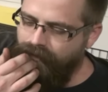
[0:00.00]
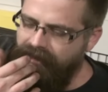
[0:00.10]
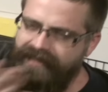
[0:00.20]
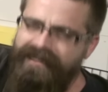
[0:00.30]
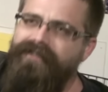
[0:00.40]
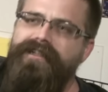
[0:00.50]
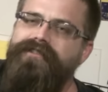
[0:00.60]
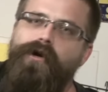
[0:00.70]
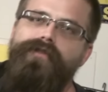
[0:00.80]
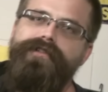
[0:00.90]
like I said, I was like
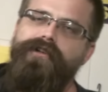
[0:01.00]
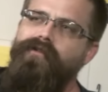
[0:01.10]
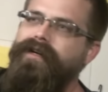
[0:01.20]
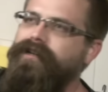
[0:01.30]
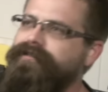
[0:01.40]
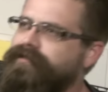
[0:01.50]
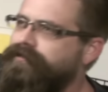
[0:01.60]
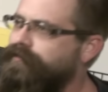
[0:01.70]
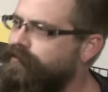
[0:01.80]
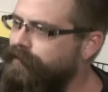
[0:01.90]
12 years old. My cousin
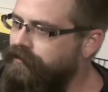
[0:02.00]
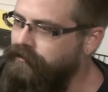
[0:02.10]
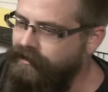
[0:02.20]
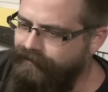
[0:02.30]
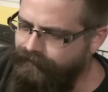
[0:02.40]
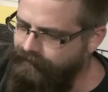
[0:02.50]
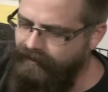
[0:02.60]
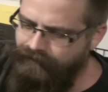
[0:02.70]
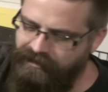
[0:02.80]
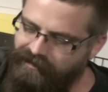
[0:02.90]
introduced me to it. It,
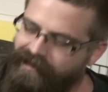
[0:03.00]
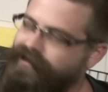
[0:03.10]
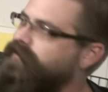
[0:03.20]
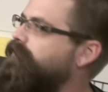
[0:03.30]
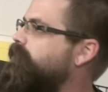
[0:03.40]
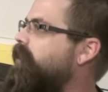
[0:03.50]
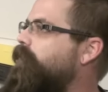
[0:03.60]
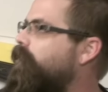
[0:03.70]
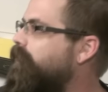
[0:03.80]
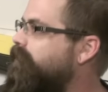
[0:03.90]
it was hilarious from day
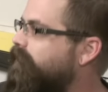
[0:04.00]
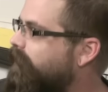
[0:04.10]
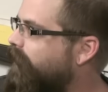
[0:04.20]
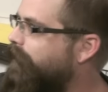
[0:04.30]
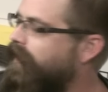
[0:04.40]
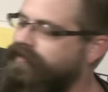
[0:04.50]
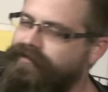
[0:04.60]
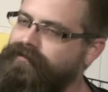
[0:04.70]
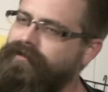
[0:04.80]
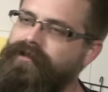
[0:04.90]
one. Right. I, I,
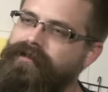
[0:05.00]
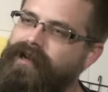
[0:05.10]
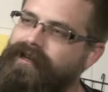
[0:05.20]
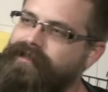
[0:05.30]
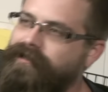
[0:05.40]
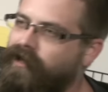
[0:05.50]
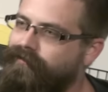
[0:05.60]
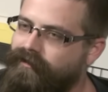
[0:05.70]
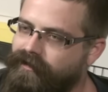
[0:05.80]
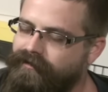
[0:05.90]
just could not get
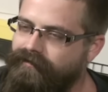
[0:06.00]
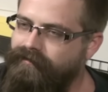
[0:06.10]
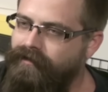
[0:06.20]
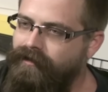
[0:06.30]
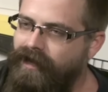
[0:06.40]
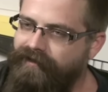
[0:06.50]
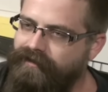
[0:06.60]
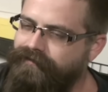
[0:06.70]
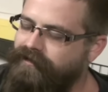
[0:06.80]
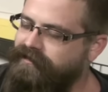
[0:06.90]
enough of it. And I think
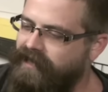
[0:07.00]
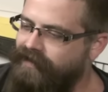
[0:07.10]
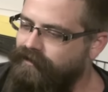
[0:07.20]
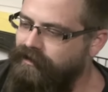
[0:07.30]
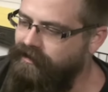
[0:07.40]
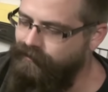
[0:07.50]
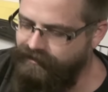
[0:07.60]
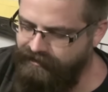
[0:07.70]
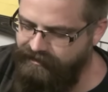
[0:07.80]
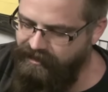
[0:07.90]
the first thing I ever heard
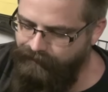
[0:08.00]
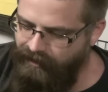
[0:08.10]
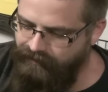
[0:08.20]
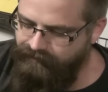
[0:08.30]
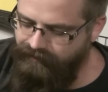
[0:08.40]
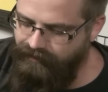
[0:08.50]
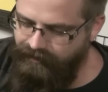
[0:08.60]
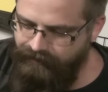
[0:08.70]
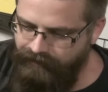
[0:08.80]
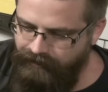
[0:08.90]
was a skit about
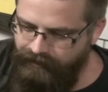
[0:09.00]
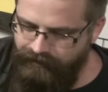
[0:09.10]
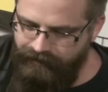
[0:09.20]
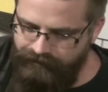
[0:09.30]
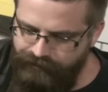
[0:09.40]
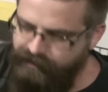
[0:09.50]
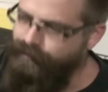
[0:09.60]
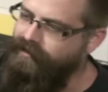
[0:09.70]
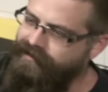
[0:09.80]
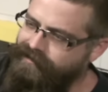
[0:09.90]
uh, you just
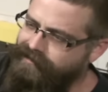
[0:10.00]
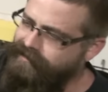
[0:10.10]
presidents